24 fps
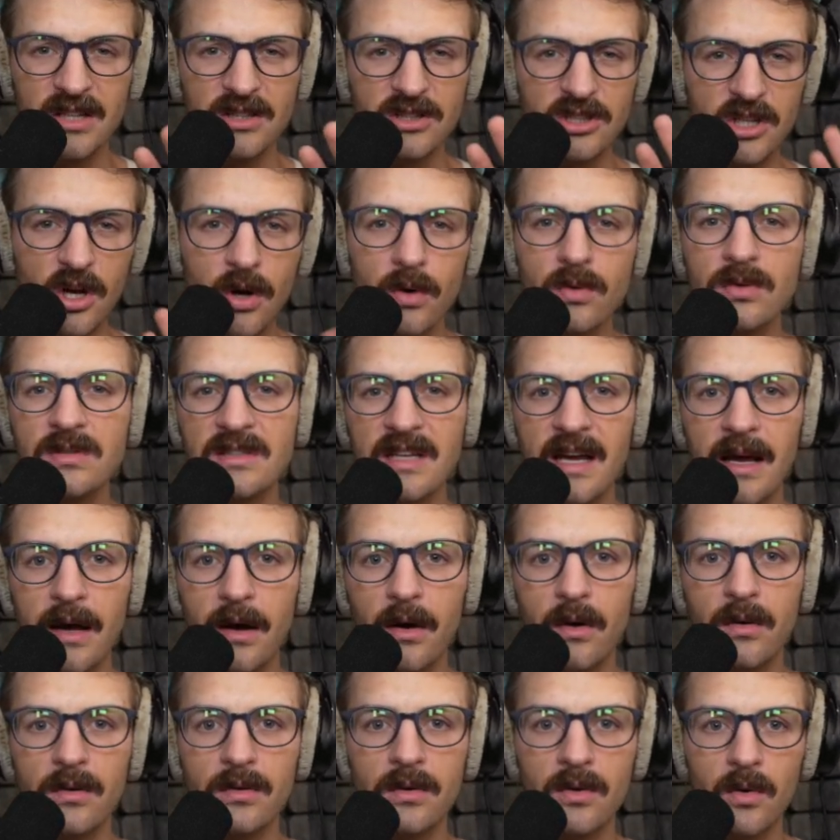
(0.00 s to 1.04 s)
tone
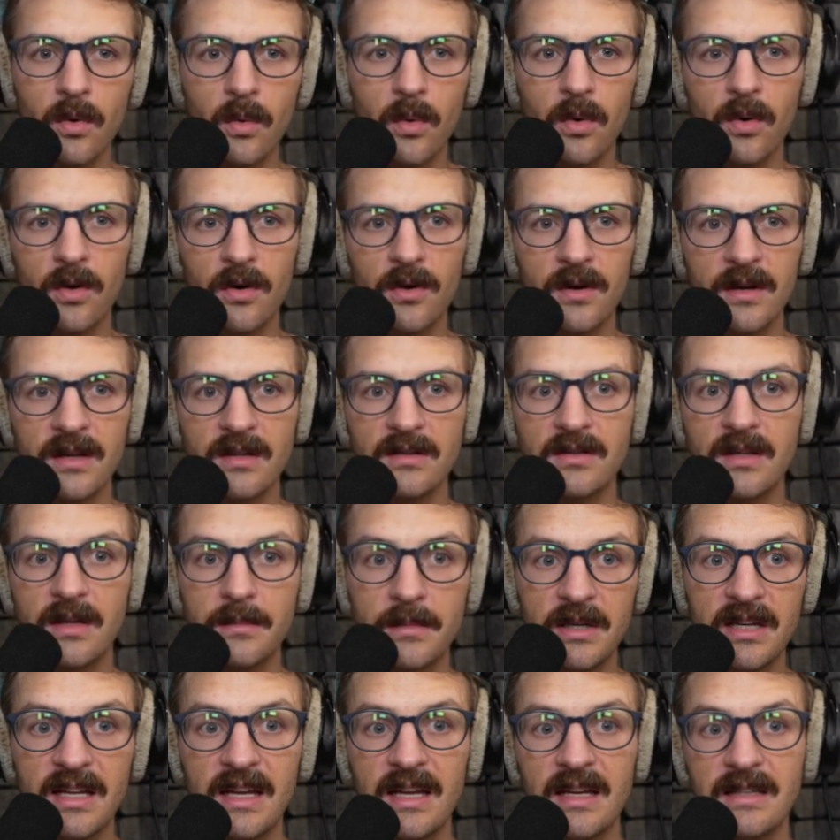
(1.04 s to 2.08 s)
down or
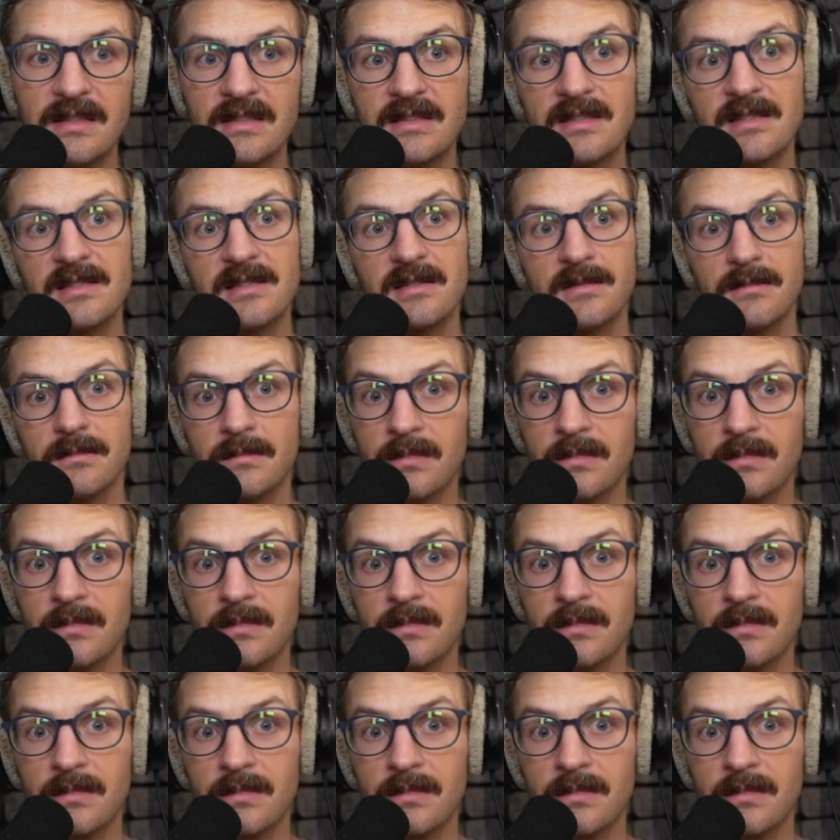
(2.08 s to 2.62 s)
eliminate